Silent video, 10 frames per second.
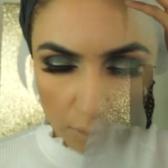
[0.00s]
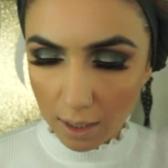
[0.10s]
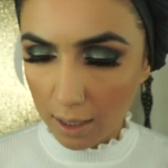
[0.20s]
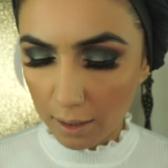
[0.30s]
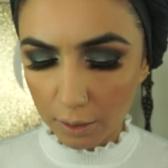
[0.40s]
go
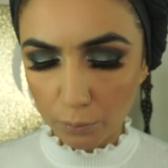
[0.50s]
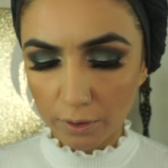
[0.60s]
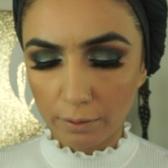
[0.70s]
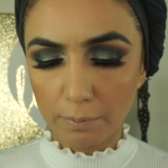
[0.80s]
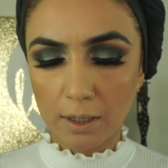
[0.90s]
ahead
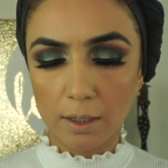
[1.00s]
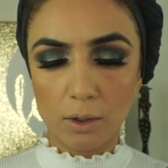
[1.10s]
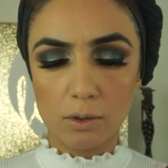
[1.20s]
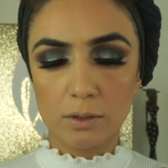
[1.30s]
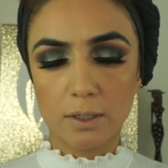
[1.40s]
with my
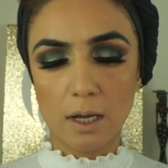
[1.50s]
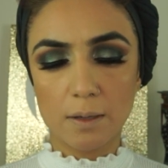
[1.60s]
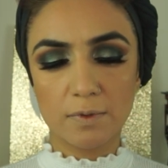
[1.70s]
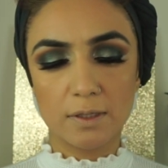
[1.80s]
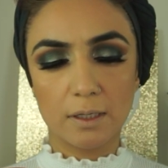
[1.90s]

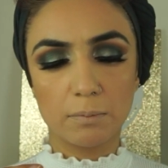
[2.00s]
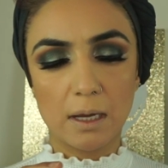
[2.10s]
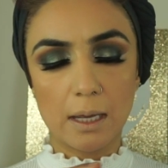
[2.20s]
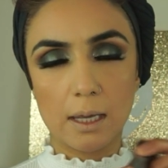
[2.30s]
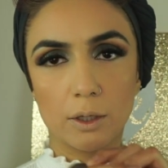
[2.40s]
all-time
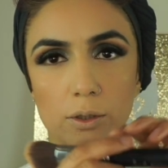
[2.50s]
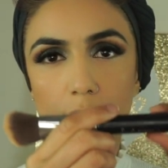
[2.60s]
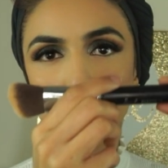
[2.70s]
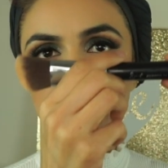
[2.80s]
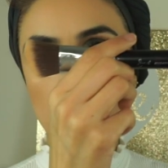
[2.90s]
Sigma
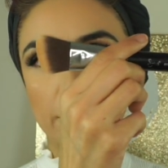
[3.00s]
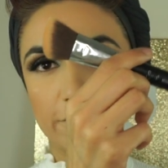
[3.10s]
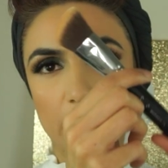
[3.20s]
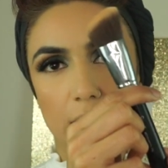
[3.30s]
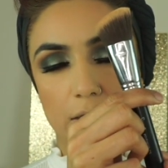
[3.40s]
angled
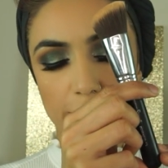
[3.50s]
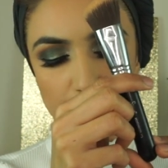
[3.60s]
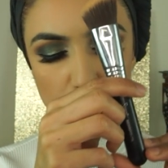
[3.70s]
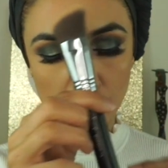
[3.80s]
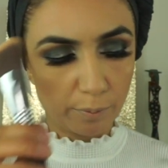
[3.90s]

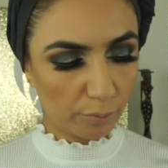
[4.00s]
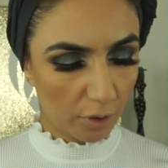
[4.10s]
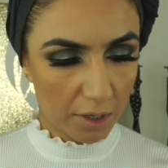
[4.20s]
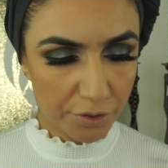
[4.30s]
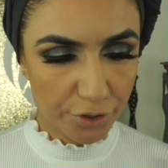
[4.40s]
F84
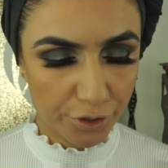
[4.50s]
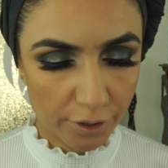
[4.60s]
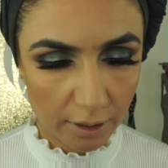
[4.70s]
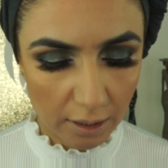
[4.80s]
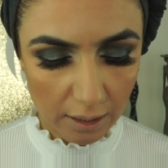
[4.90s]
brush,
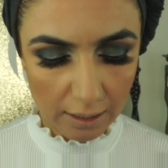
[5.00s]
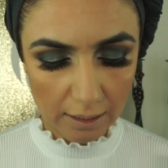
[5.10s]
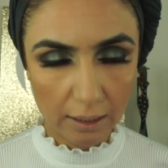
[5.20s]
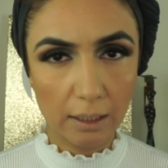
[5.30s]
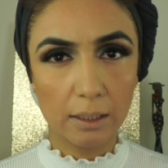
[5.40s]

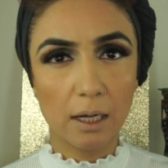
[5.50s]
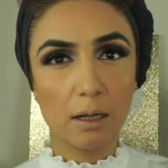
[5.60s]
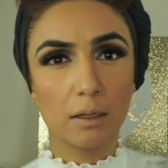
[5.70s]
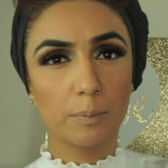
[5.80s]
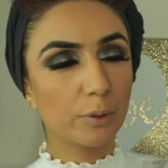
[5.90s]
and
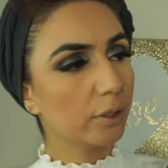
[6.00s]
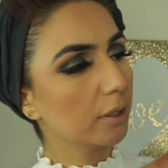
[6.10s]
I'll